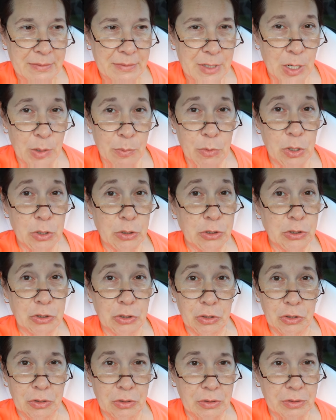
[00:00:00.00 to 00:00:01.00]

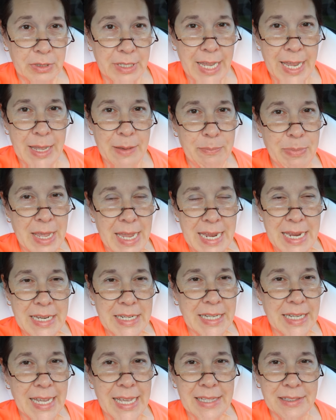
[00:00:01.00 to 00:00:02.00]
commercial
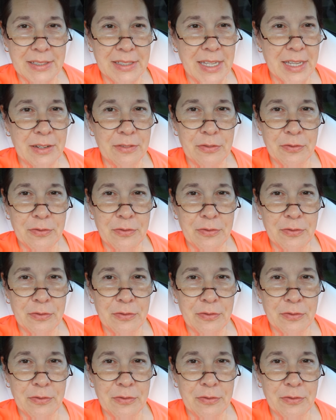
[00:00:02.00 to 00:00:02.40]
campaign against